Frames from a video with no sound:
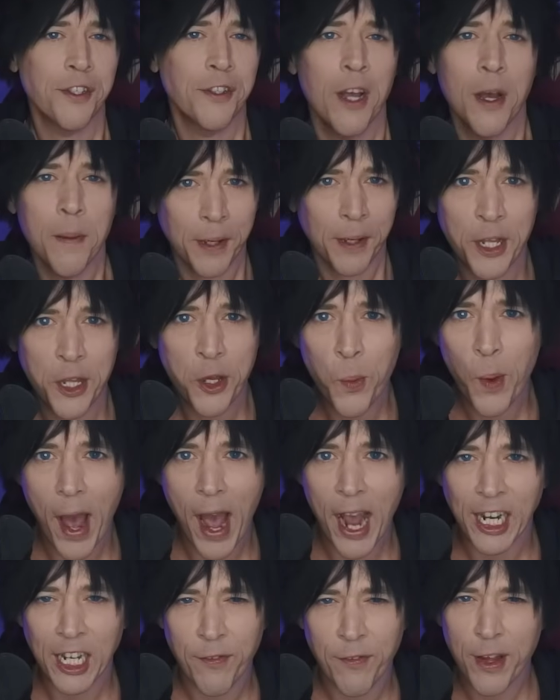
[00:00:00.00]
up, can you
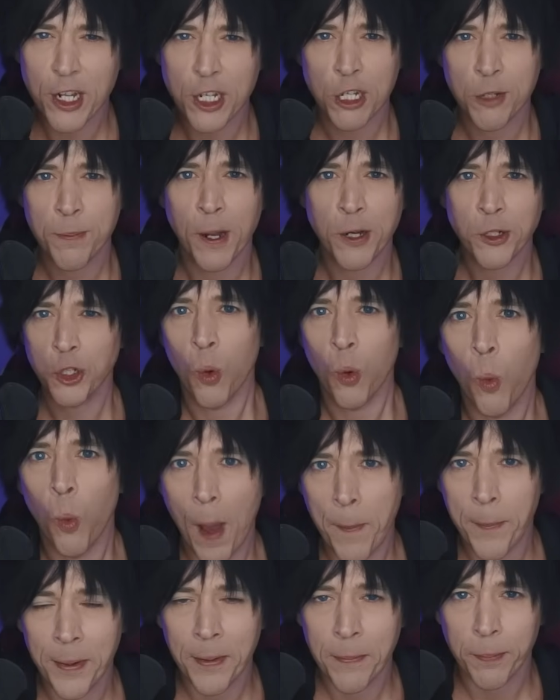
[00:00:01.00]
activate special
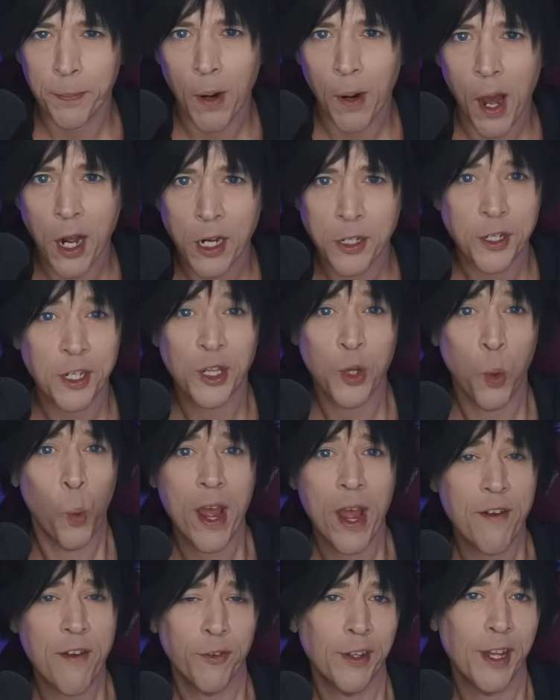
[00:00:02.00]
weapon procs like the
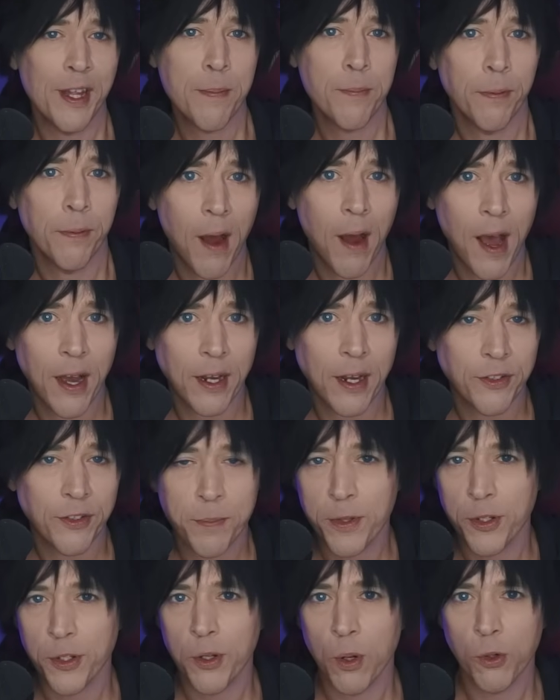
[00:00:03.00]
White Flame procs
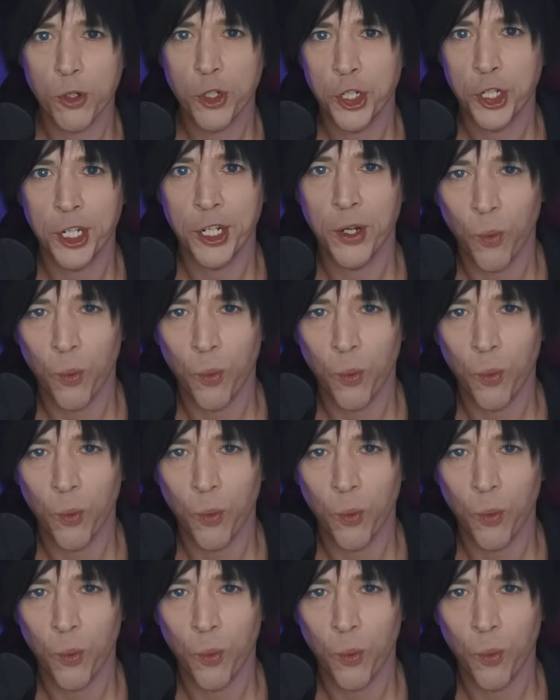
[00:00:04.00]
from the Shia